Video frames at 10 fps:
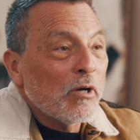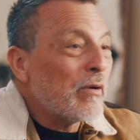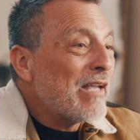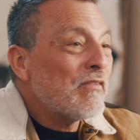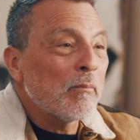know
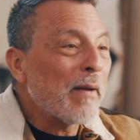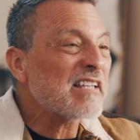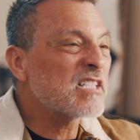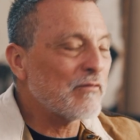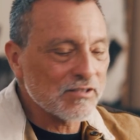even the
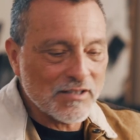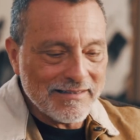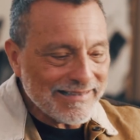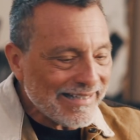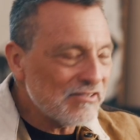best of us
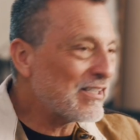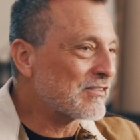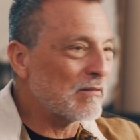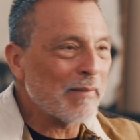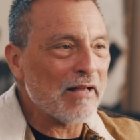need
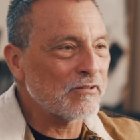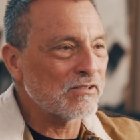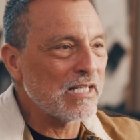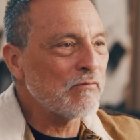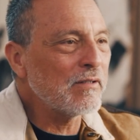checks and
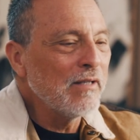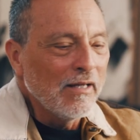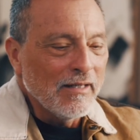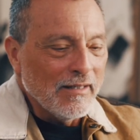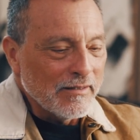balances. Even
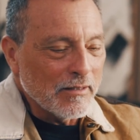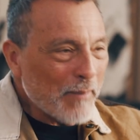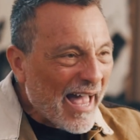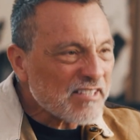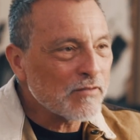the
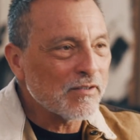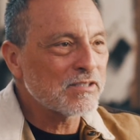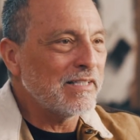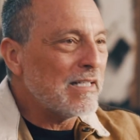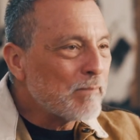best of
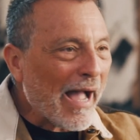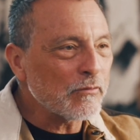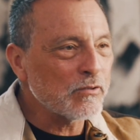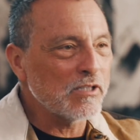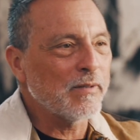us need
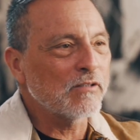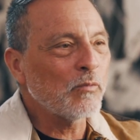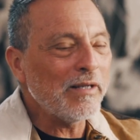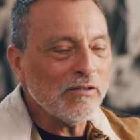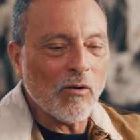boundaries, because
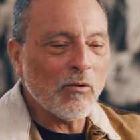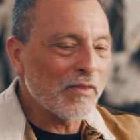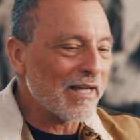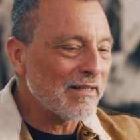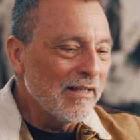we know
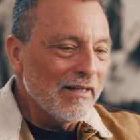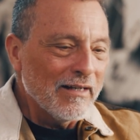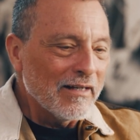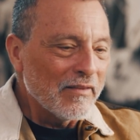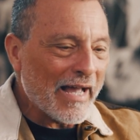that
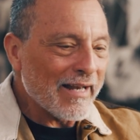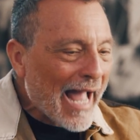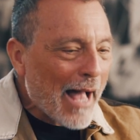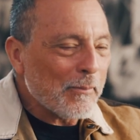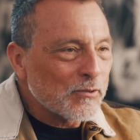
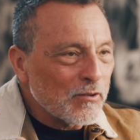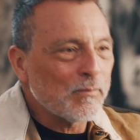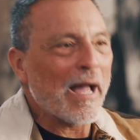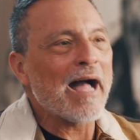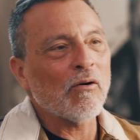
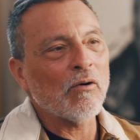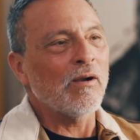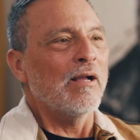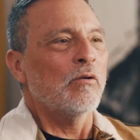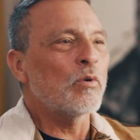absolute power
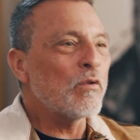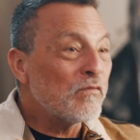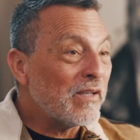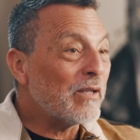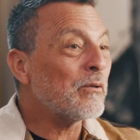
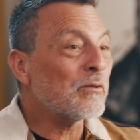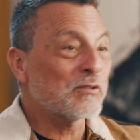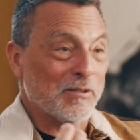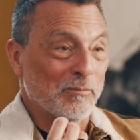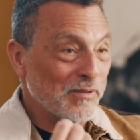
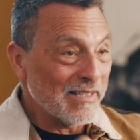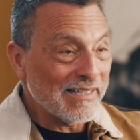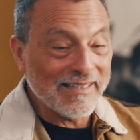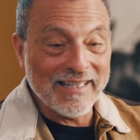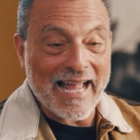reveals
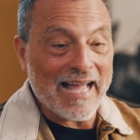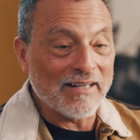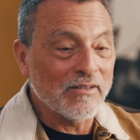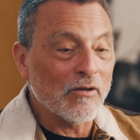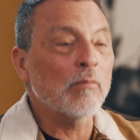completely,
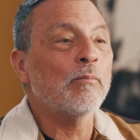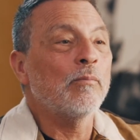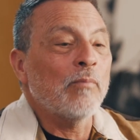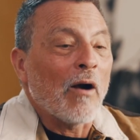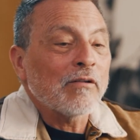and there are
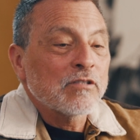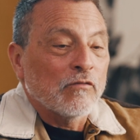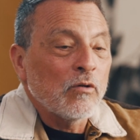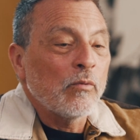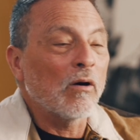parts of
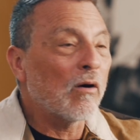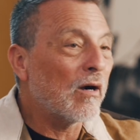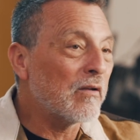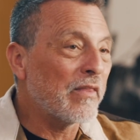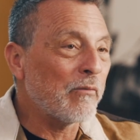who we
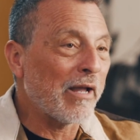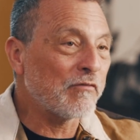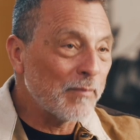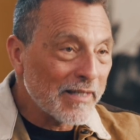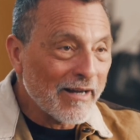are that we have
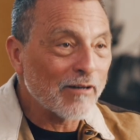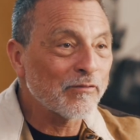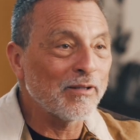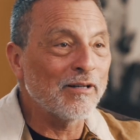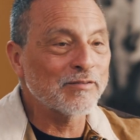to be
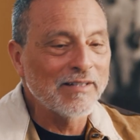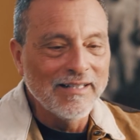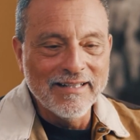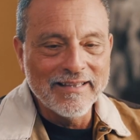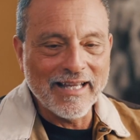careful of
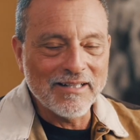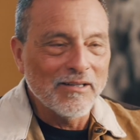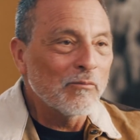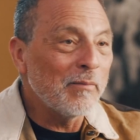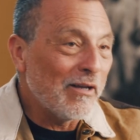that
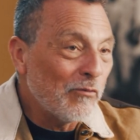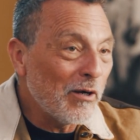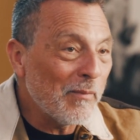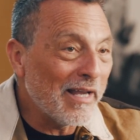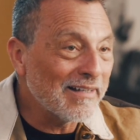we
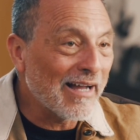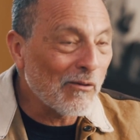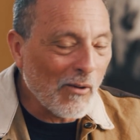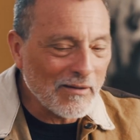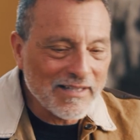may not
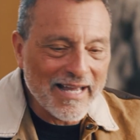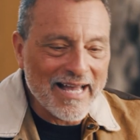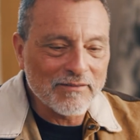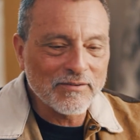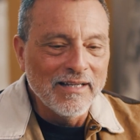want to have